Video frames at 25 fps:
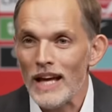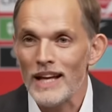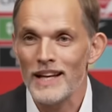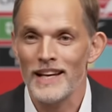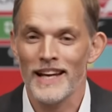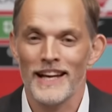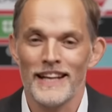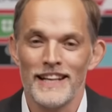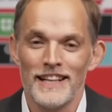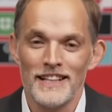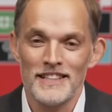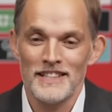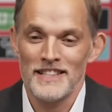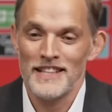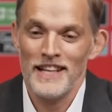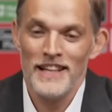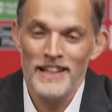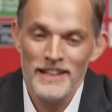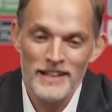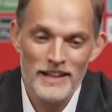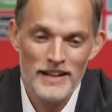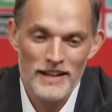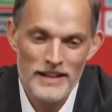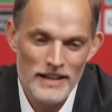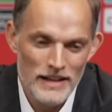Like I
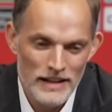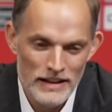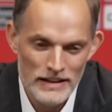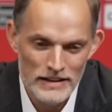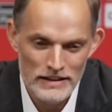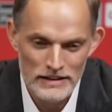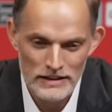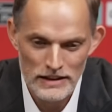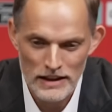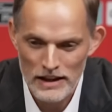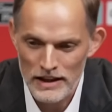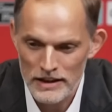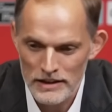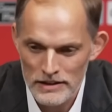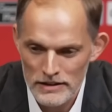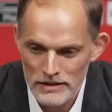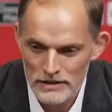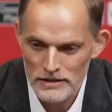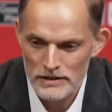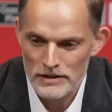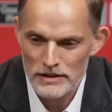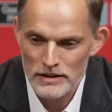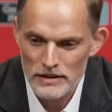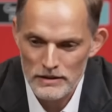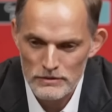said, I, I, I,